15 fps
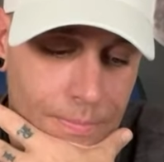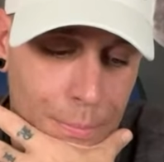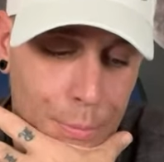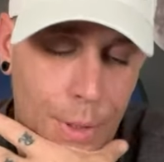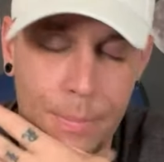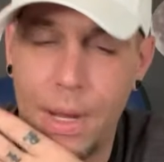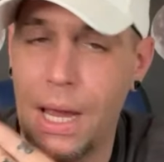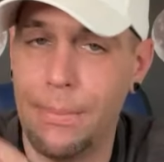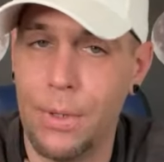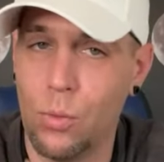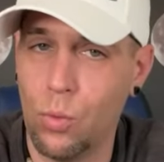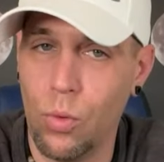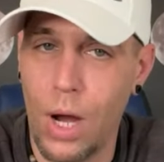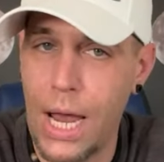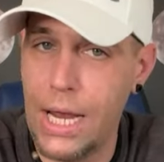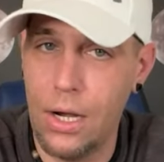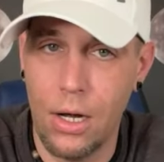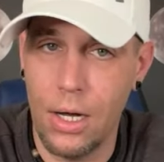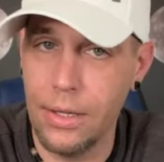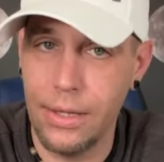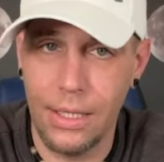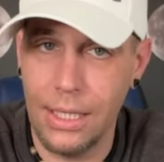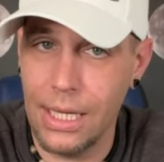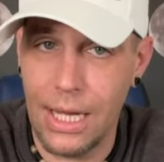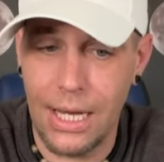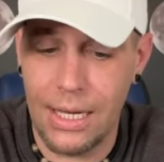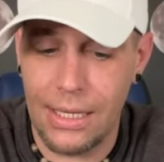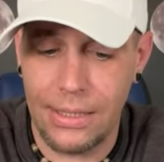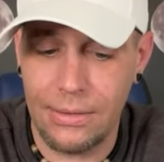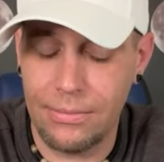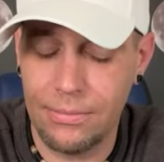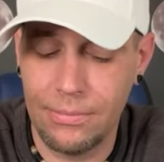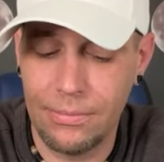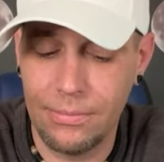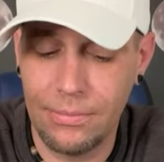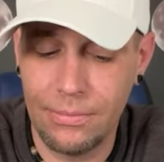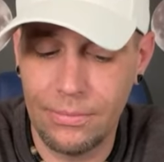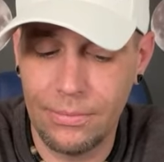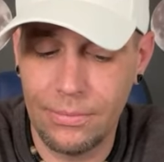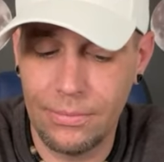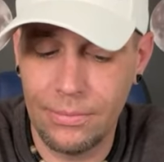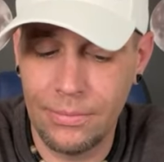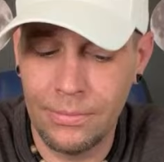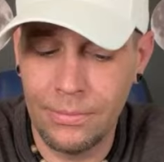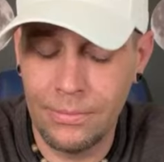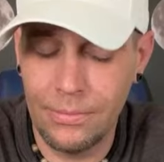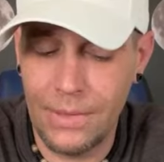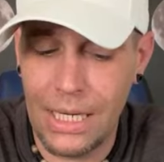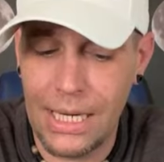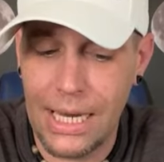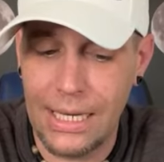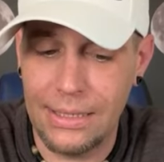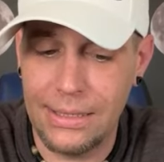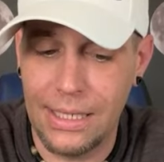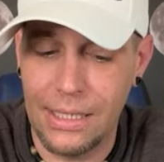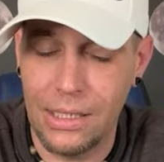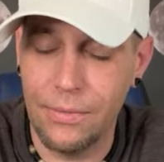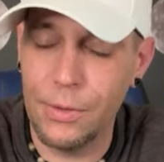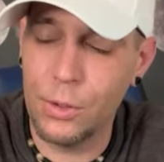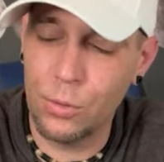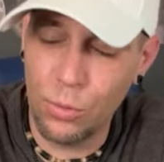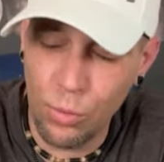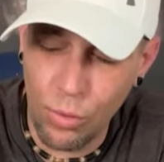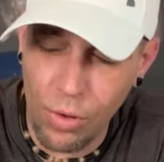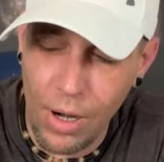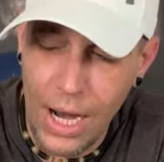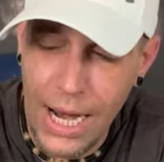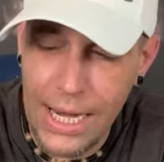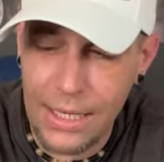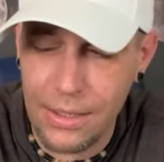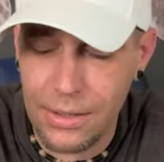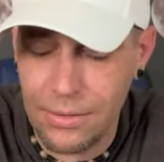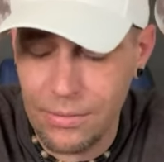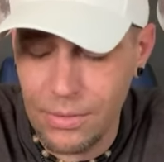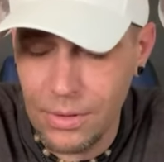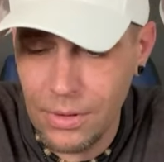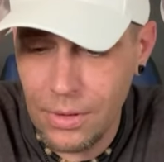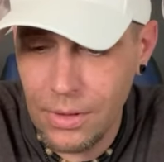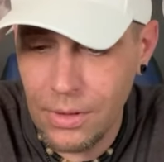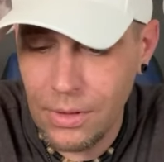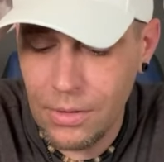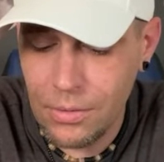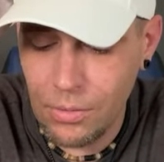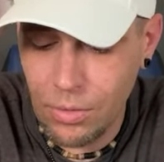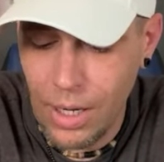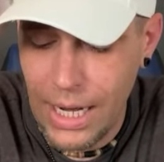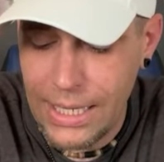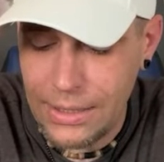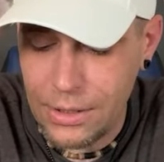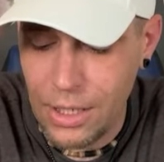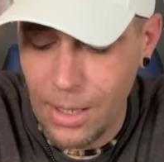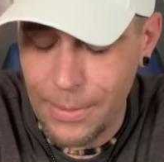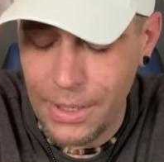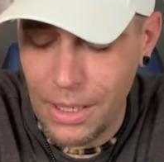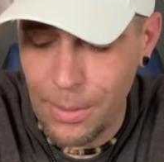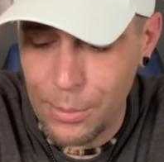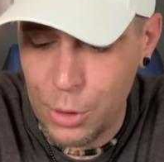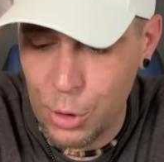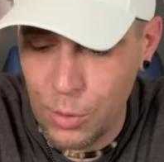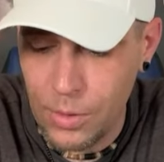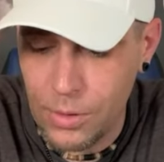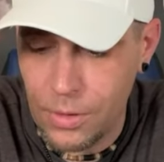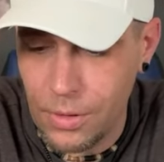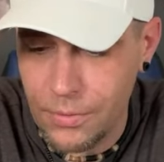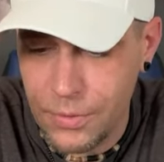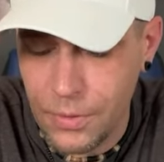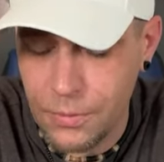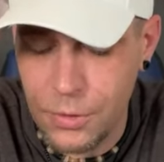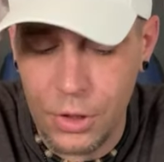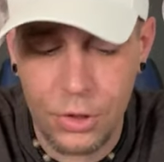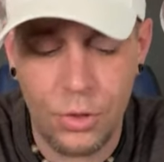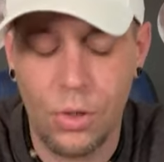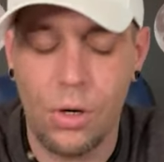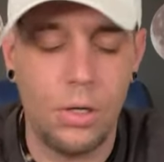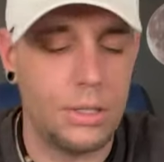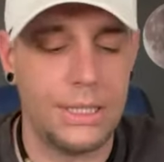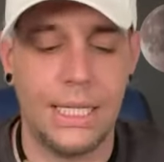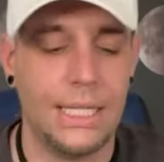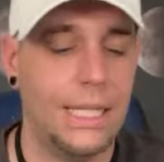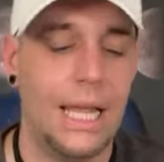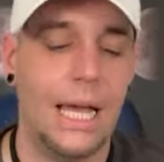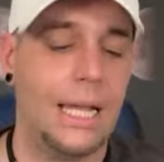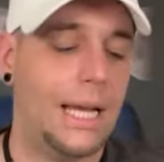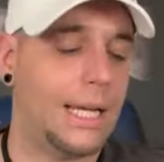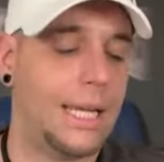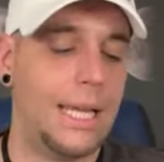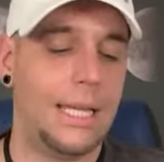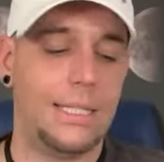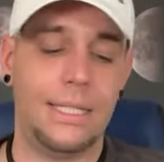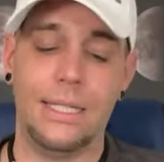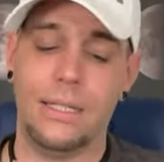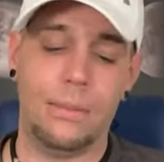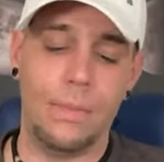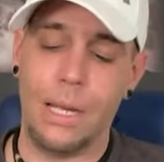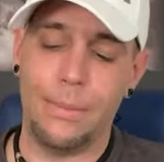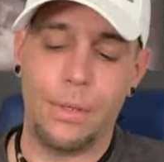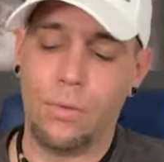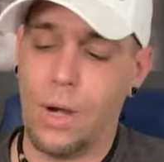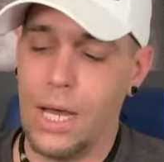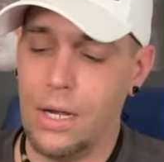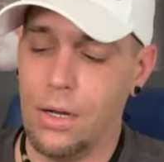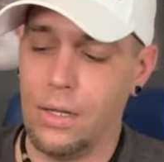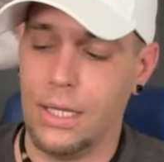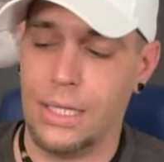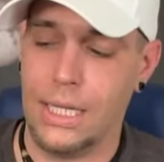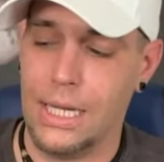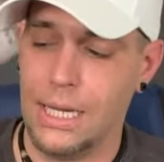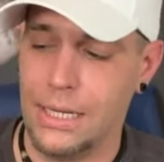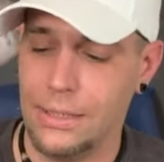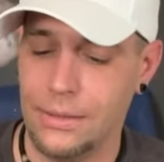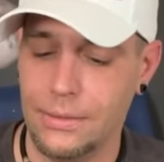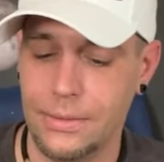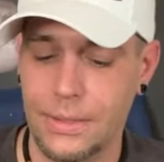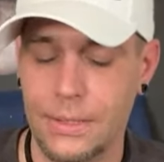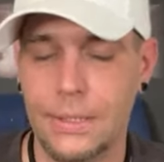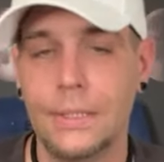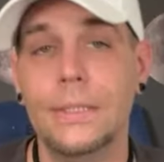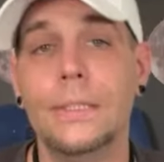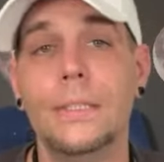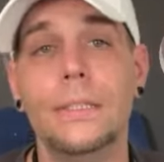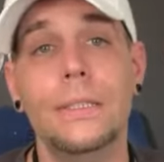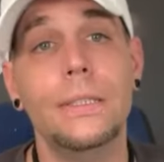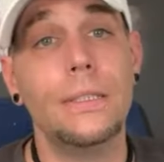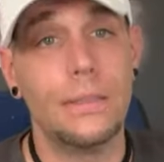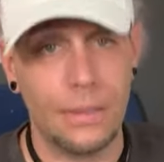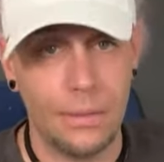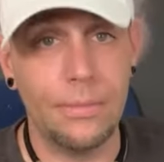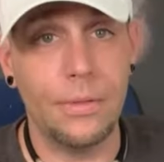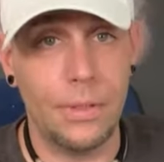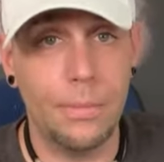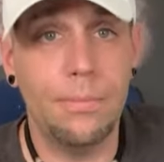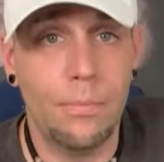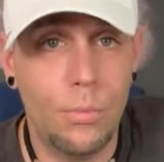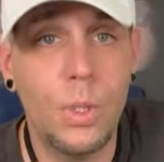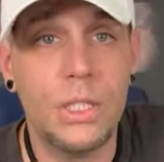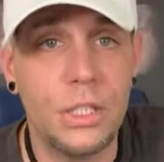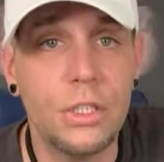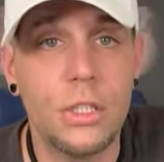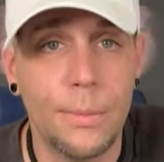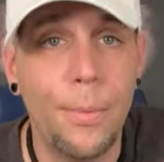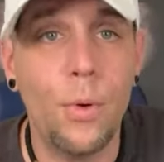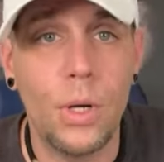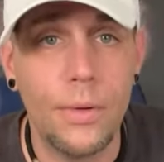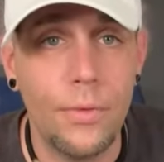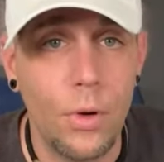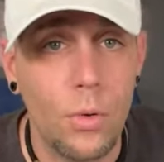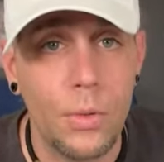It might be right on the line. I can't tell if it's right coming up to it or if you've just crossed that line. I can't tell. It might be right on the line, the which is the point of no